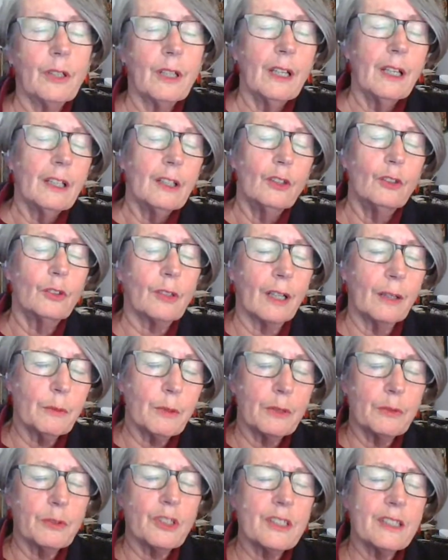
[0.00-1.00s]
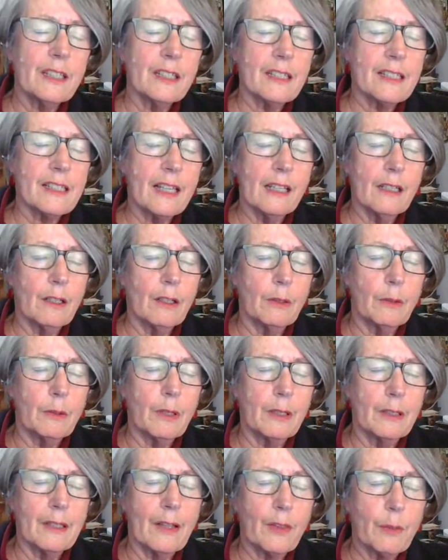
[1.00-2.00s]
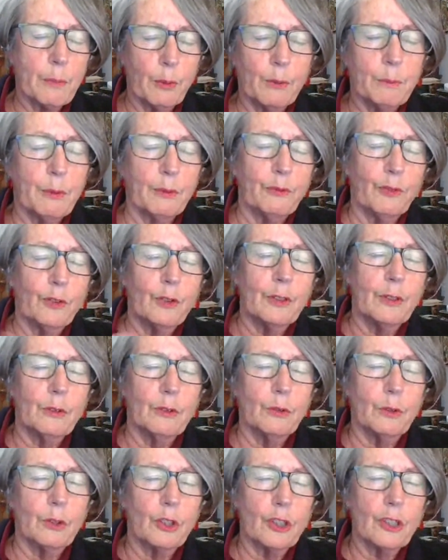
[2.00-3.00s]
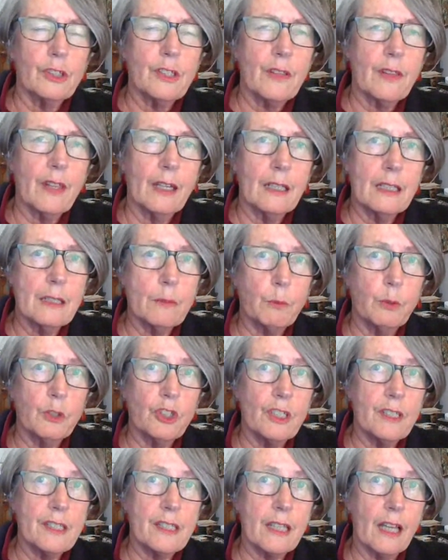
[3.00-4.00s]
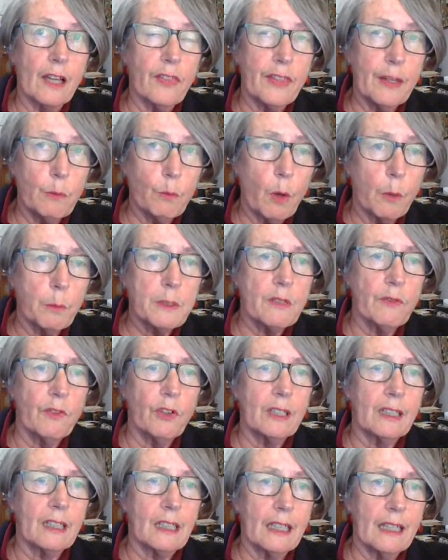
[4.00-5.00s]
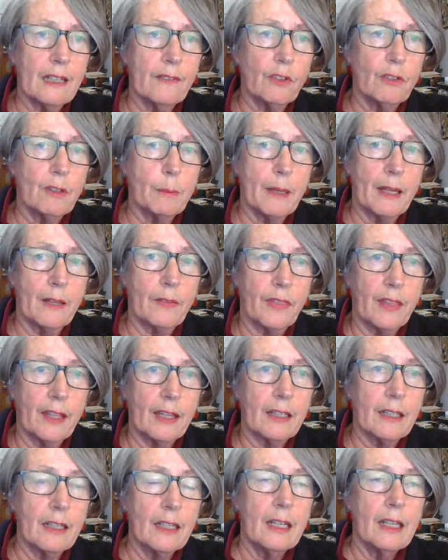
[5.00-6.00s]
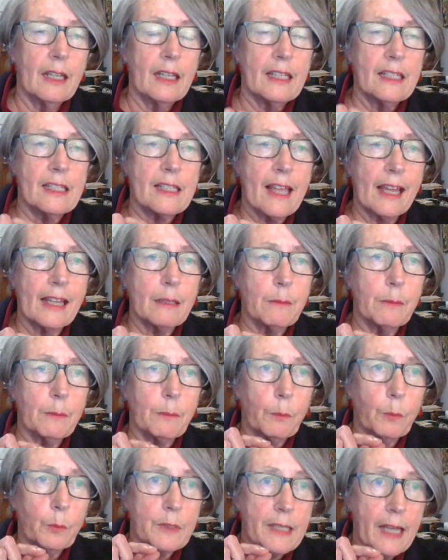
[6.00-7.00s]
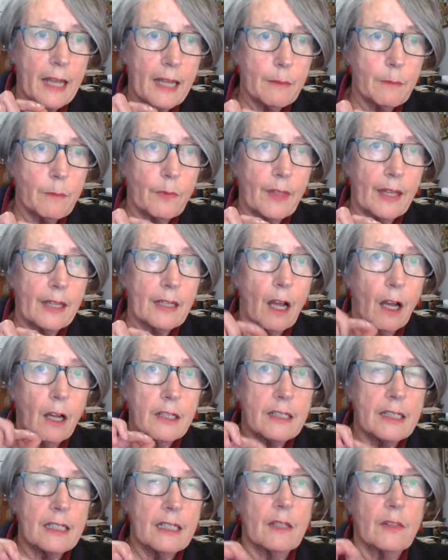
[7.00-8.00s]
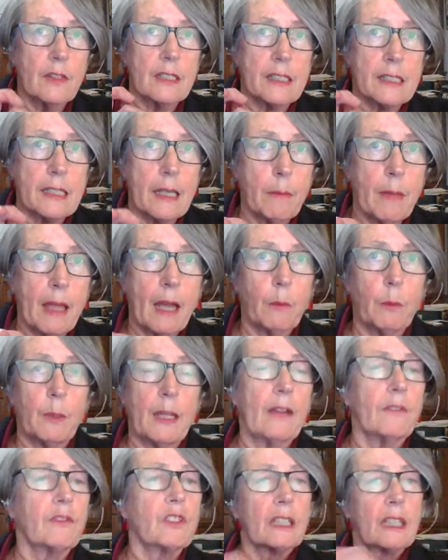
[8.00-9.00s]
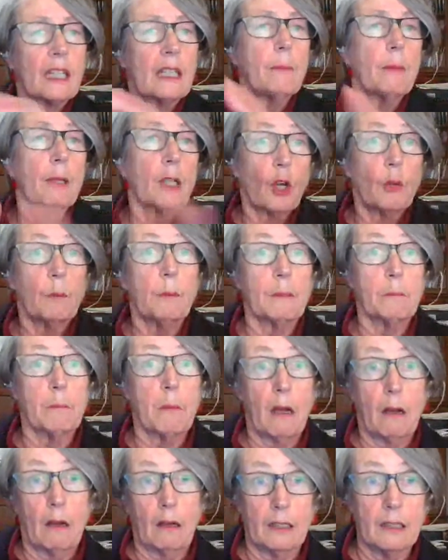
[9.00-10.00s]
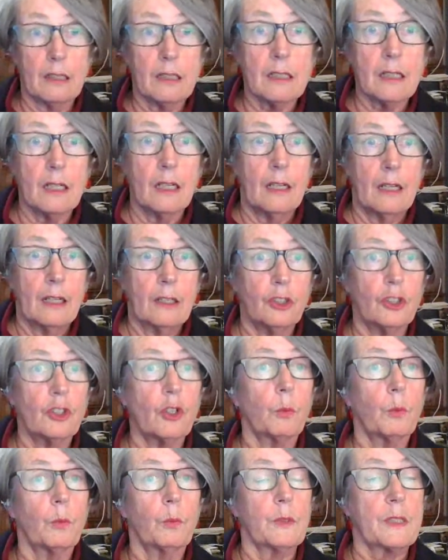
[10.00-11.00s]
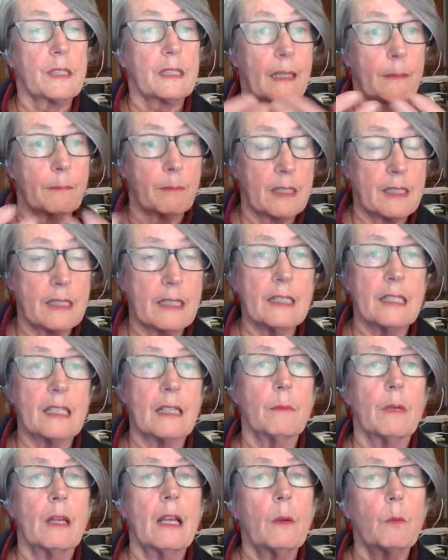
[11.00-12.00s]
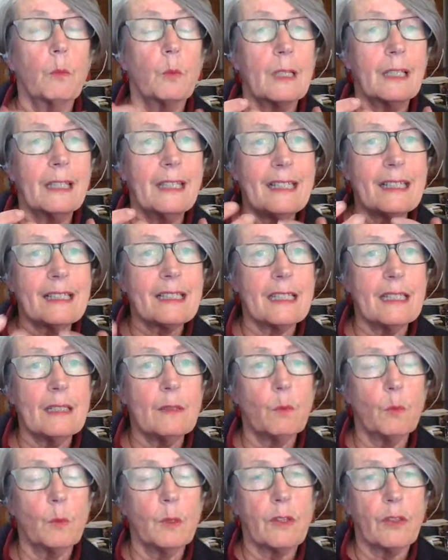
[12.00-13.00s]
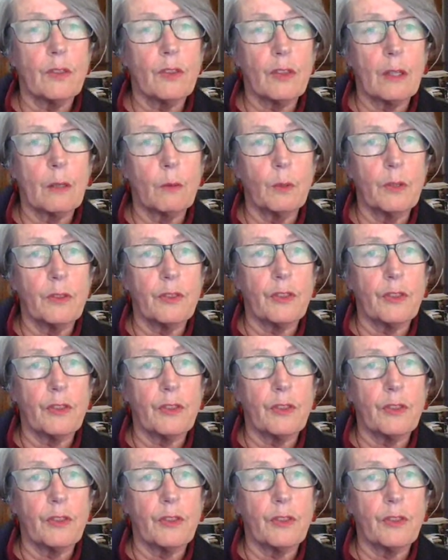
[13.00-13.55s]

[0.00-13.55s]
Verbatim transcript: Well, look, I was just going to say another point before you got onto that, which is I think what was very clever about that is that was that idea that somehow we have to keep an open mind, skepticism linked in with